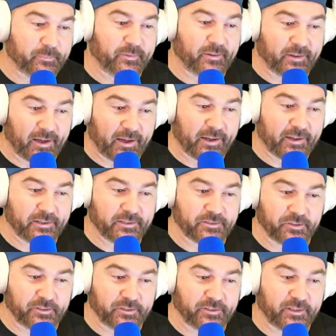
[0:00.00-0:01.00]
I is your
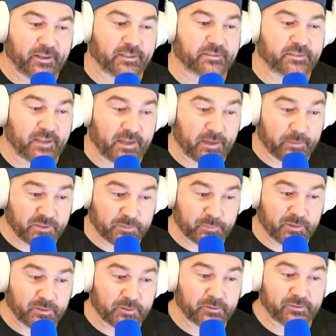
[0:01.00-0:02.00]
index, M is
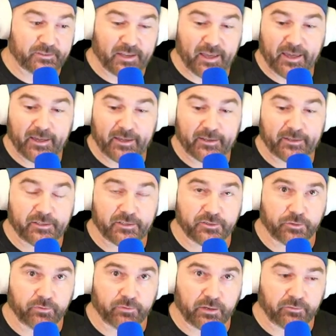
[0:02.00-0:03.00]
middle, and A is
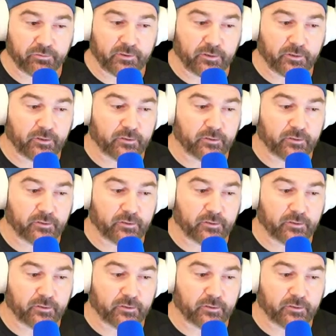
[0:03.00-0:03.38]
your ring finger.